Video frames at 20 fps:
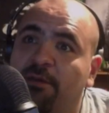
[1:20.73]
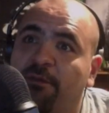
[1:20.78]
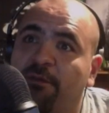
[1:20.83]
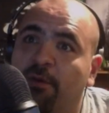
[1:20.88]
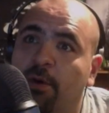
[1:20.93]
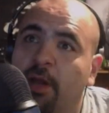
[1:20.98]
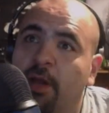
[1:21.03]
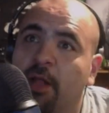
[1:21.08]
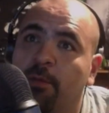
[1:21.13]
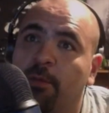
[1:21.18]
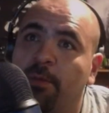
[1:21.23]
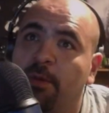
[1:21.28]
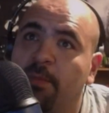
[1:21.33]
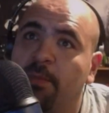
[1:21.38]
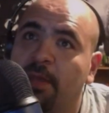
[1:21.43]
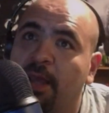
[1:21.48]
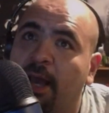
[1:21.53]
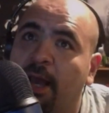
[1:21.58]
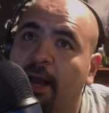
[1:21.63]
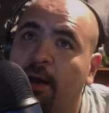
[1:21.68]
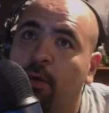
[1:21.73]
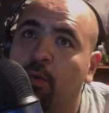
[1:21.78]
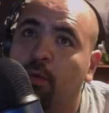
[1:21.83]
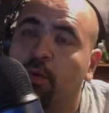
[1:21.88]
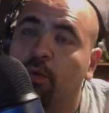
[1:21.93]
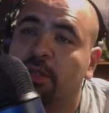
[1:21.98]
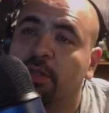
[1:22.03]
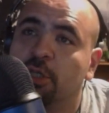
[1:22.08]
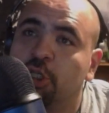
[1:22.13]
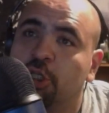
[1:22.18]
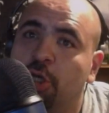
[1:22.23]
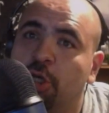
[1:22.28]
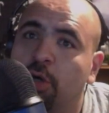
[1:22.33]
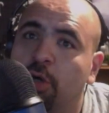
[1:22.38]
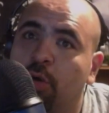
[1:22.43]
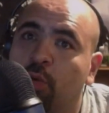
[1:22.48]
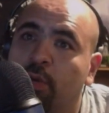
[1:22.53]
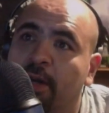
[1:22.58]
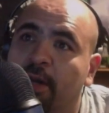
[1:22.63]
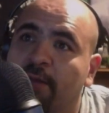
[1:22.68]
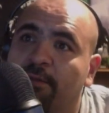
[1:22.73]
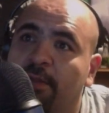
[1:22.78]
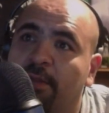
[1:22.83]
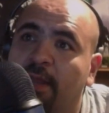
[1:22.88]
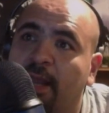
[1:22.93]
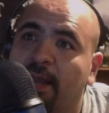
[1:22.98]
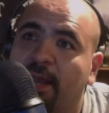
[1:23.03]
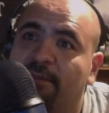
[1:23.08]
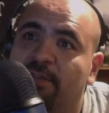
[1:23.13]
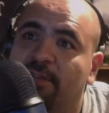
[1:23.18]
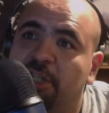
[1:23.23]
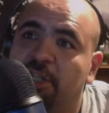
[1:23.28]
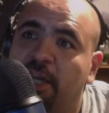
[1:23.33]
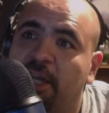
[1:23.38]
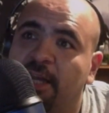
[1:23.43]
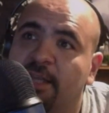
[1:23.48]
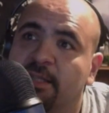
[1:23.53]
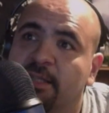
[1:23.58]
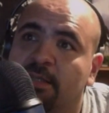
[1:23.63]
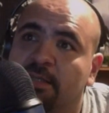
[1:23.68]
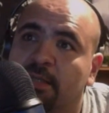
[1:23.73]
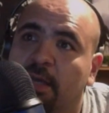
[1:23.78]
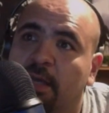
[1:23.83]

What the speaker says: for helping me out with the show whenever they have a chance.